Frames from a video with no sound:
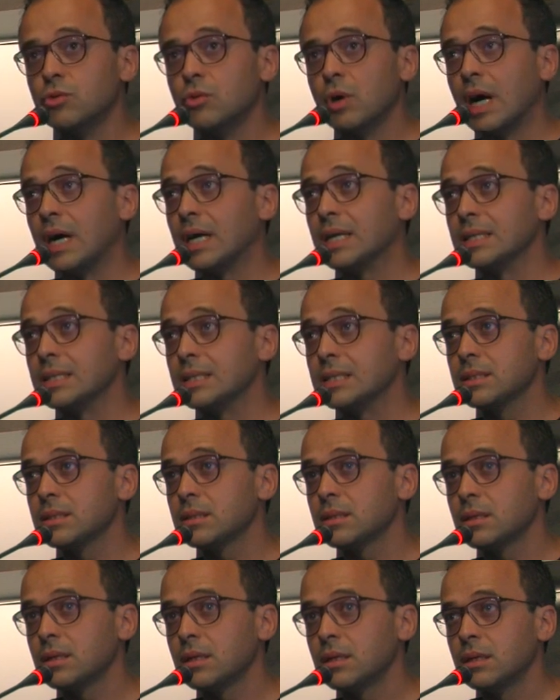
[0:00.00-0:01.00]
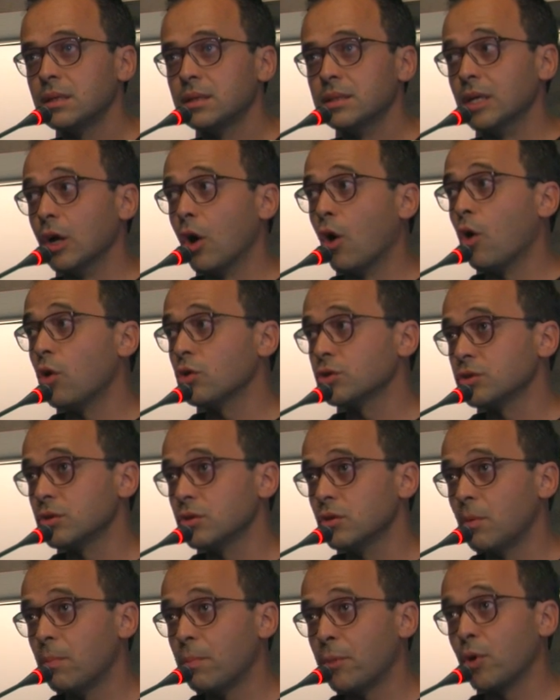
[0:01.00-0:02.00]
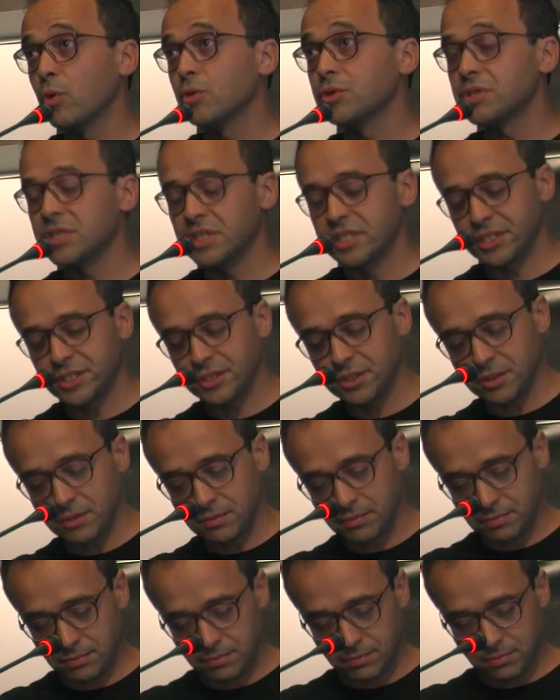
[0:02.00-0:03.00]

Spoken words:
to as the Oslo process.